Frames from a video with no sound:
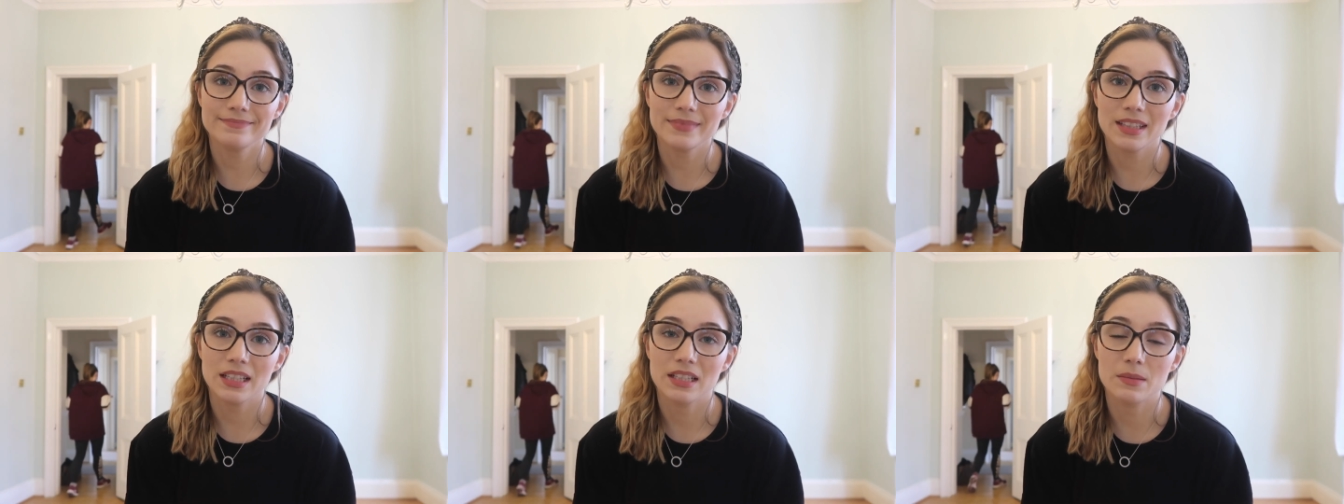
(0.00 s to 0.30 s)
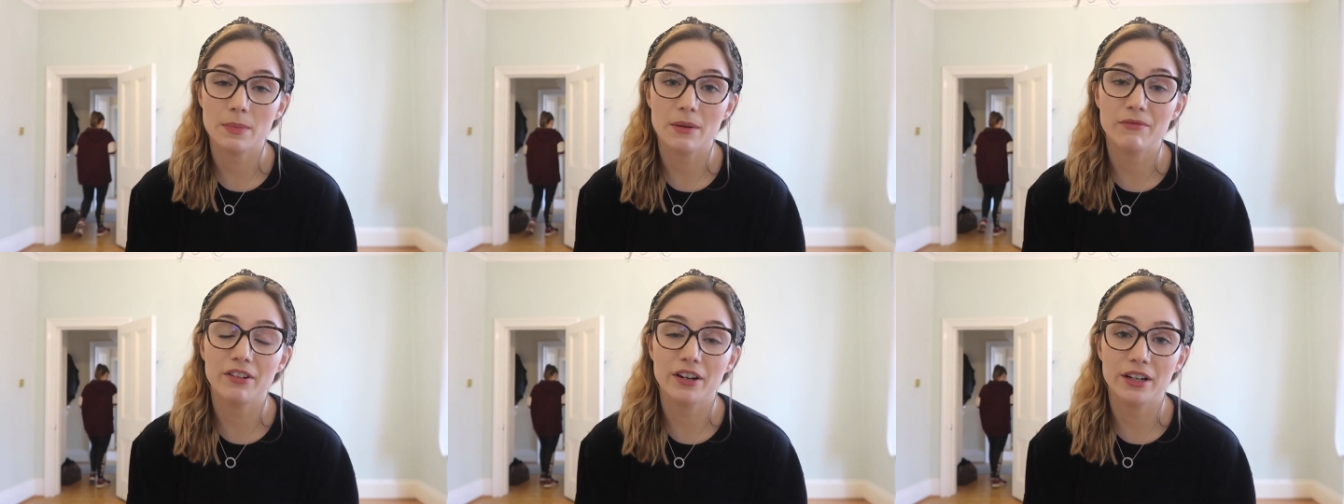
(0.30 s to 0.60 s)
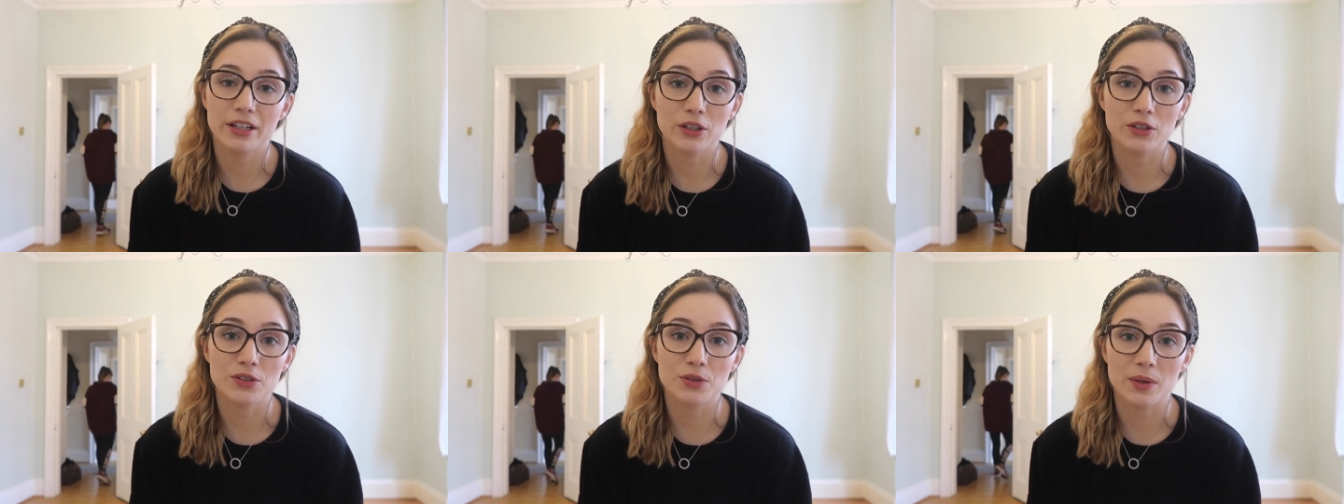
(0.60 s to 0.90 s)
It's been
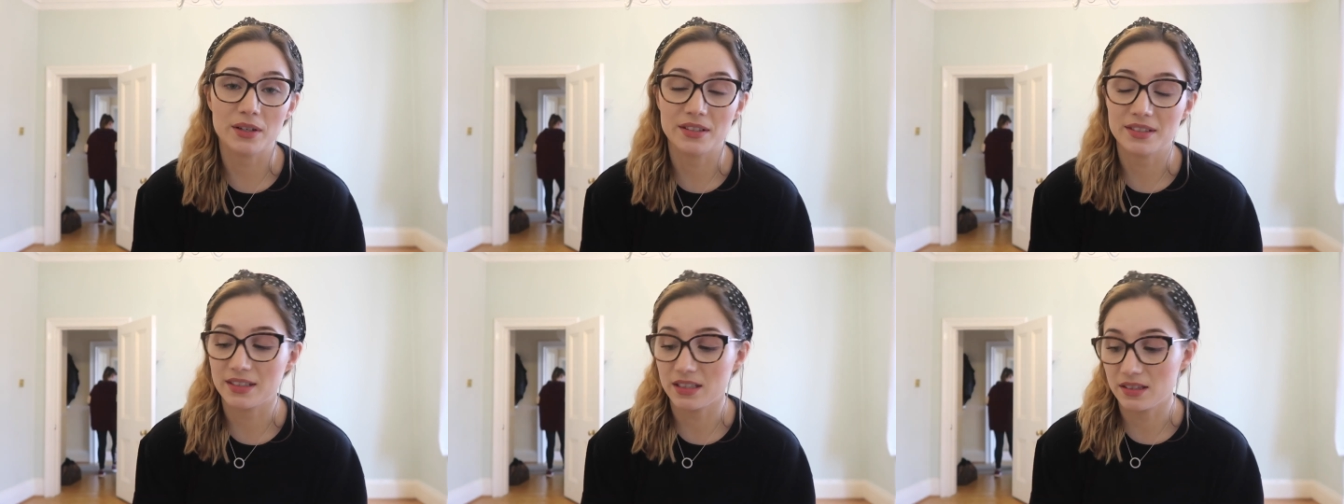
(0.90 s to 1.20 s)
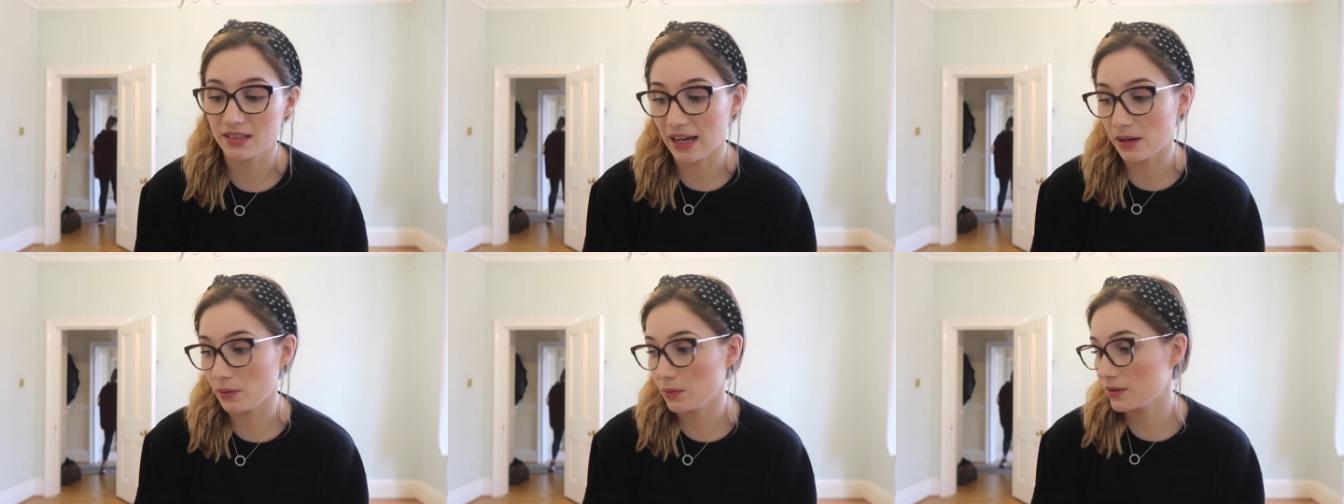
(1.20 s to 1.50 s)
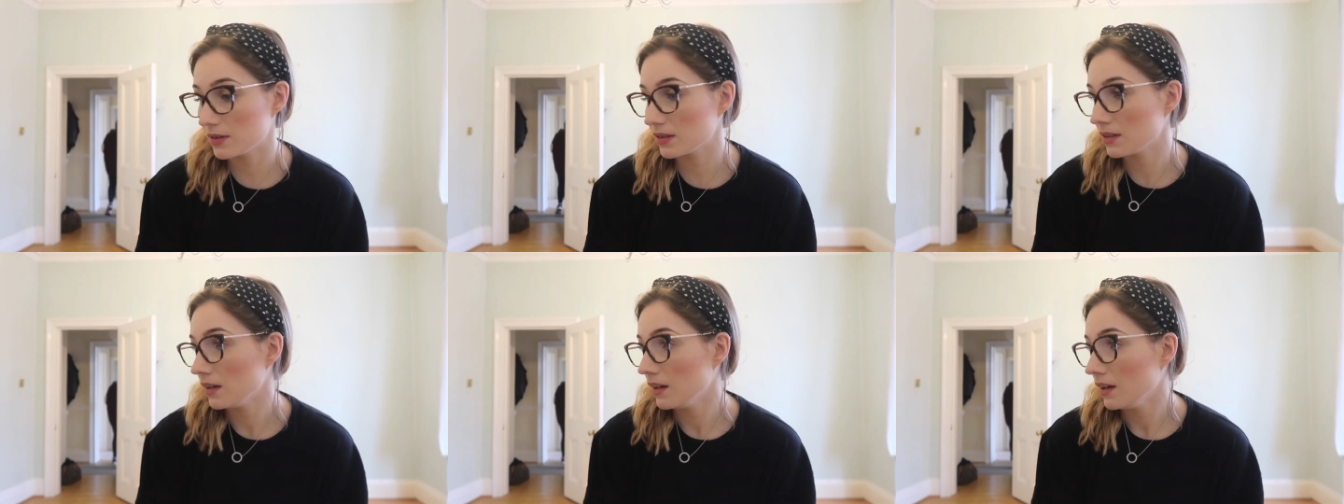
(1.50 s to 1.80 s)
very good to us, this
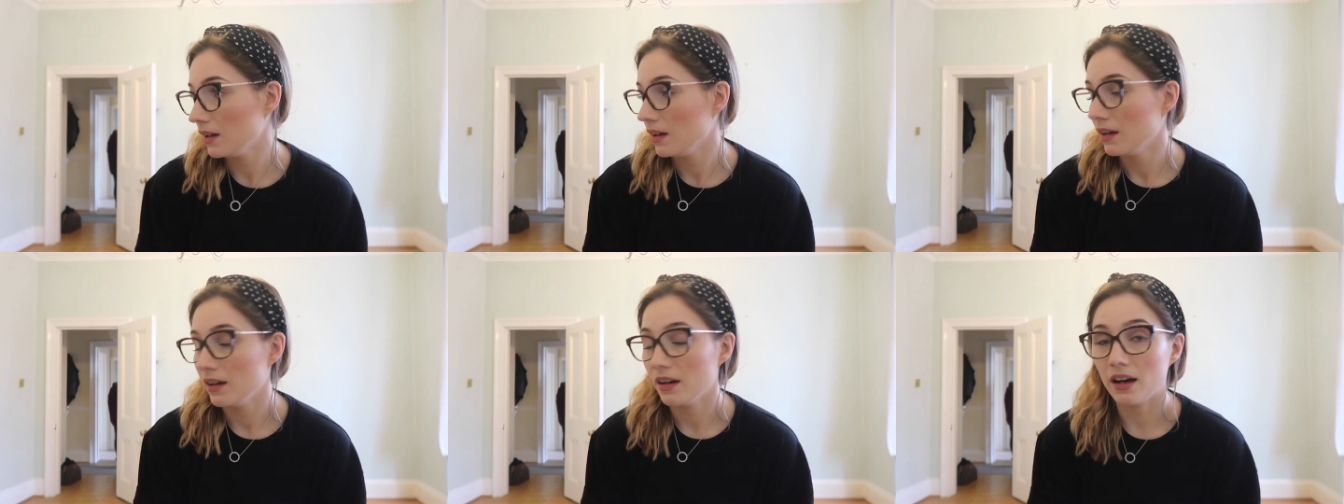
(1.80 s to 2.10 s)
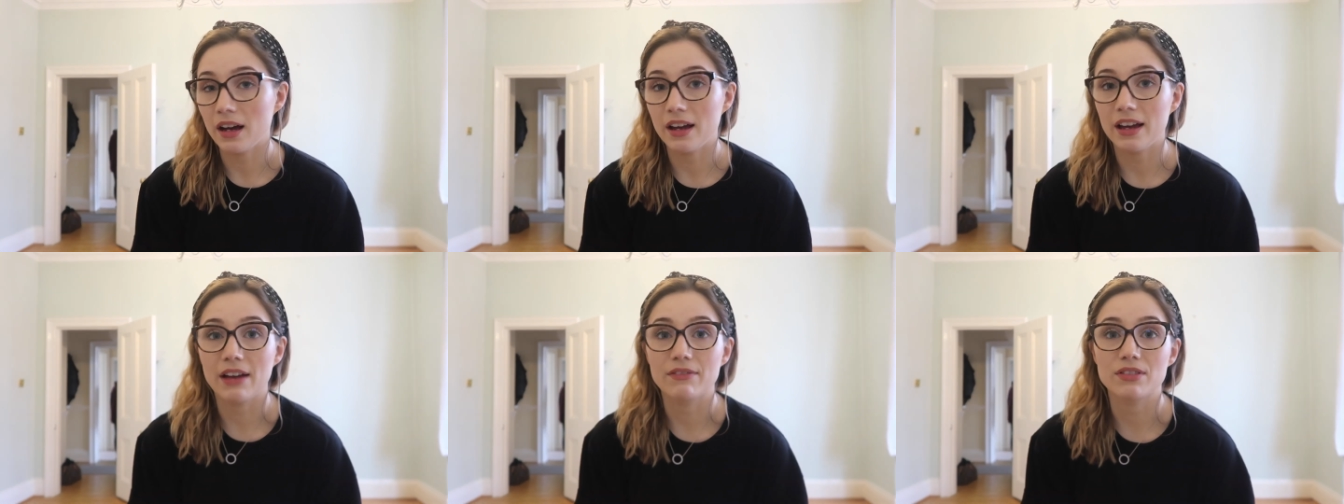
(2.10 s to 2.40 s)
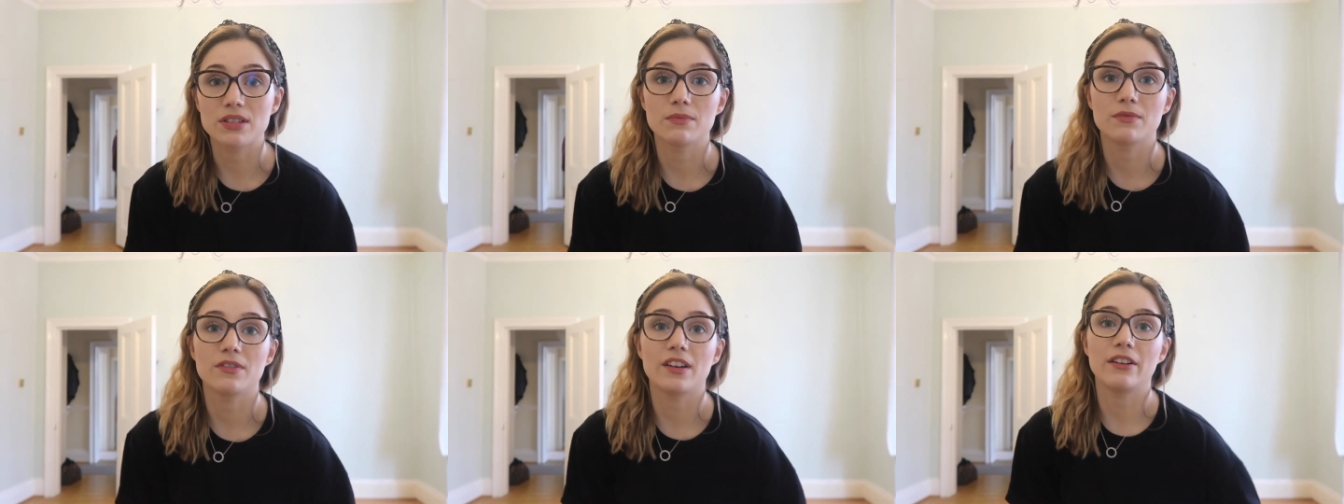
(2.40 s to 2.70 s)
house. I
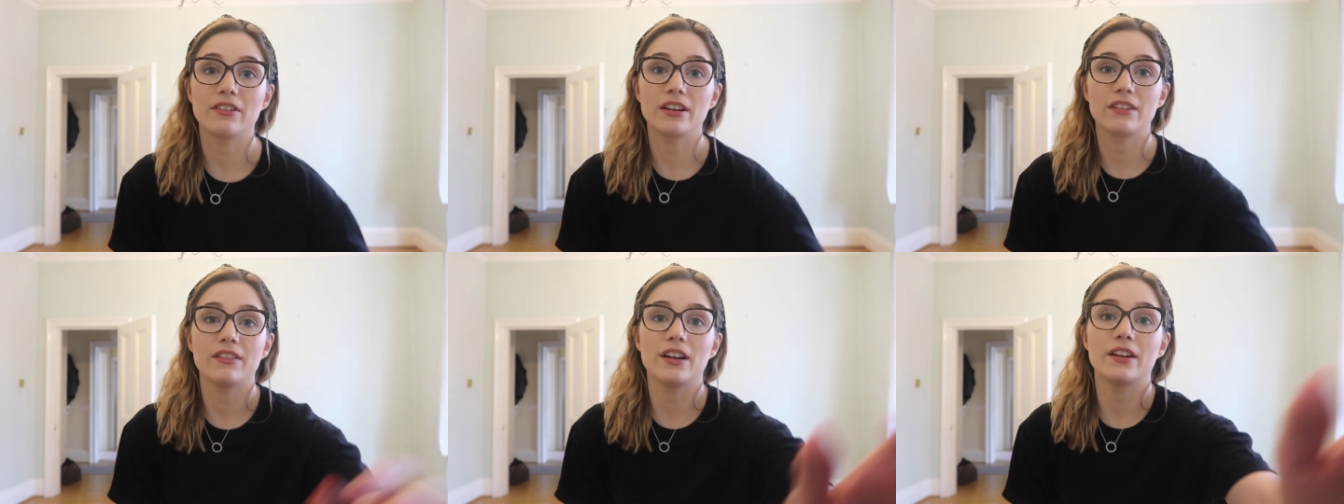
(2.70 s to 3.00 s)
have some very,